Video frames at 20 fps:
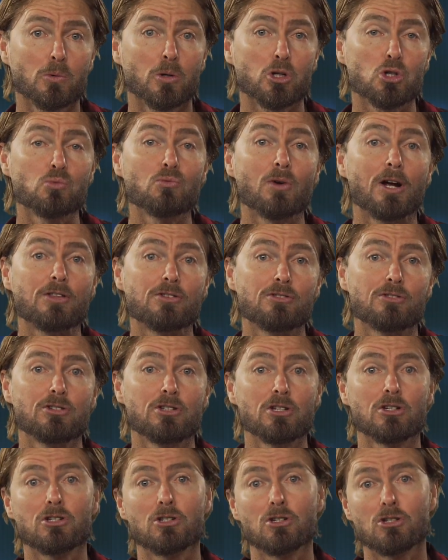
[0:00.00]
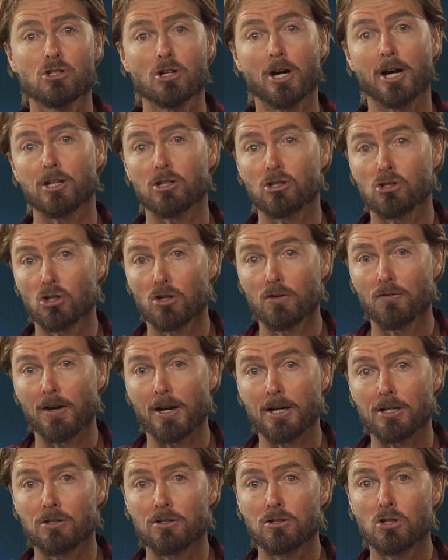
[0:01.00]
Watch runs citizen science
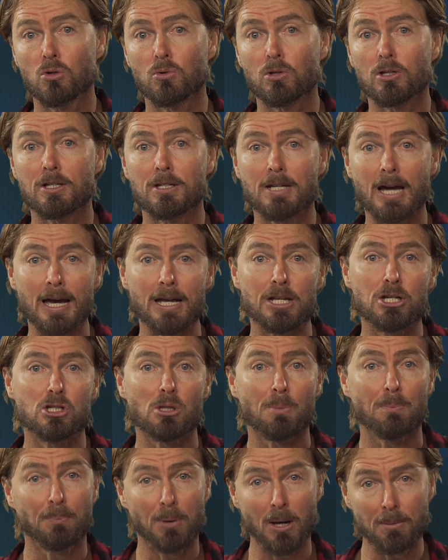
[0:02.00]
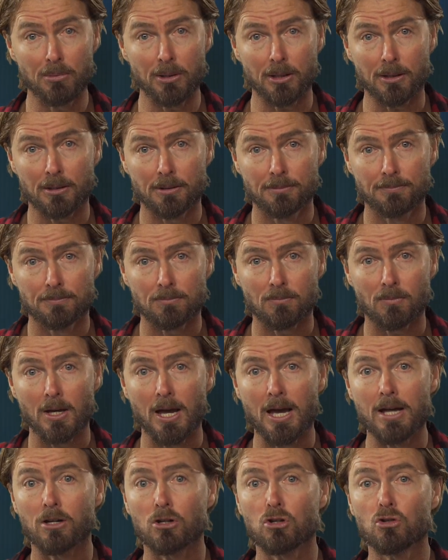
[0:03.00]
surveys to engage the public
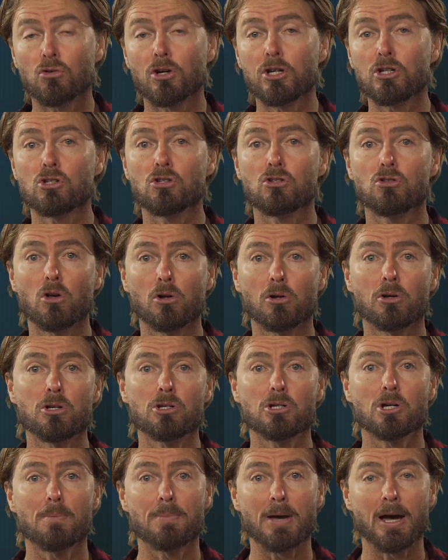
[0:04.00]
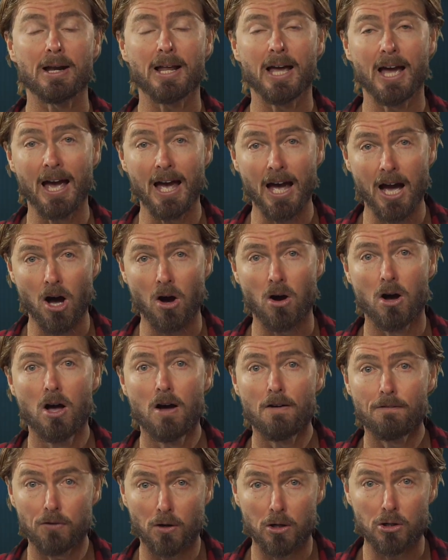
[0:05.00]
and increase knowledge about how
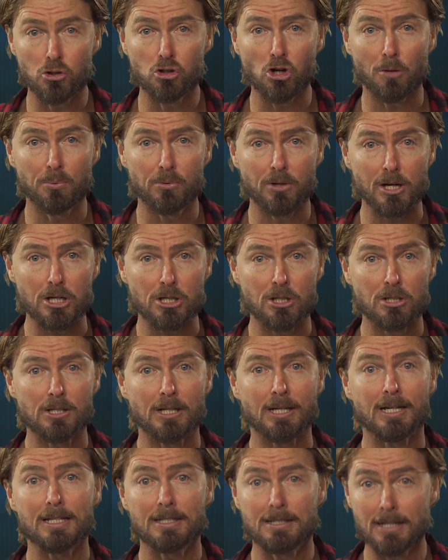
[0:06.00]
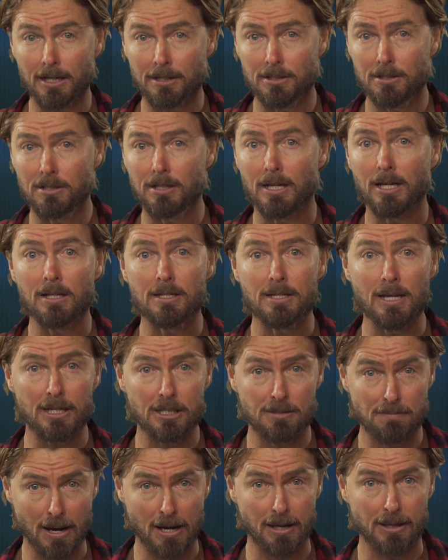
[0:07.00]
forestry operations are conducted in
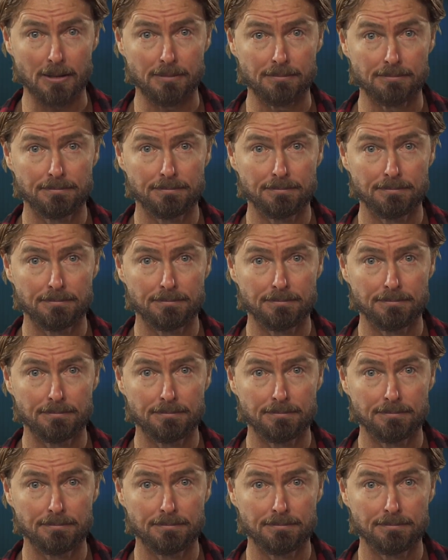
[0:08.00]
Tasmania.